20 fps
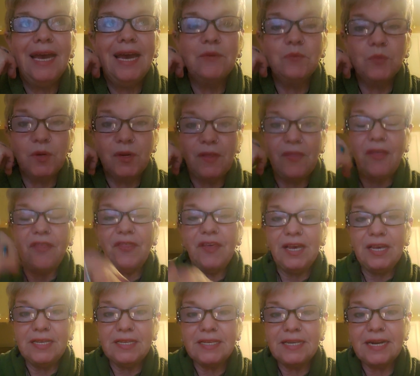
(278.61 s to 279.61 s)
And one of the
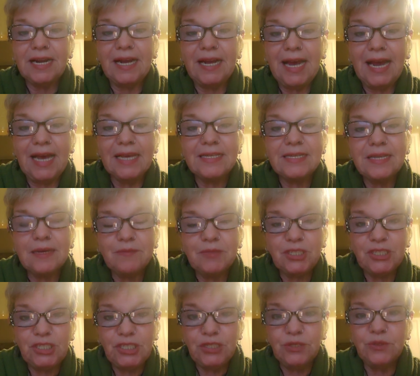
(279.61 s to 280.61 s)
things that I asked them
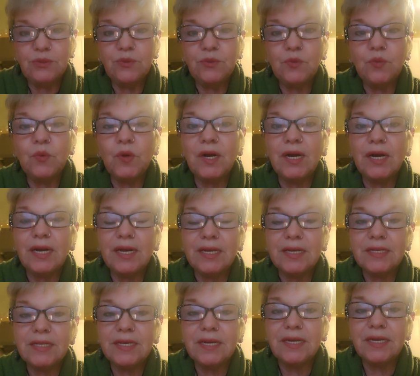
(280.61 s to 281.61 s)
to do
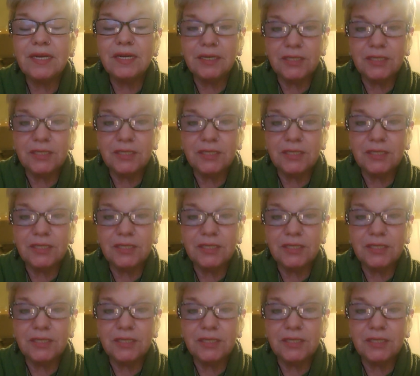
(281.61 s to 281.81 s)
was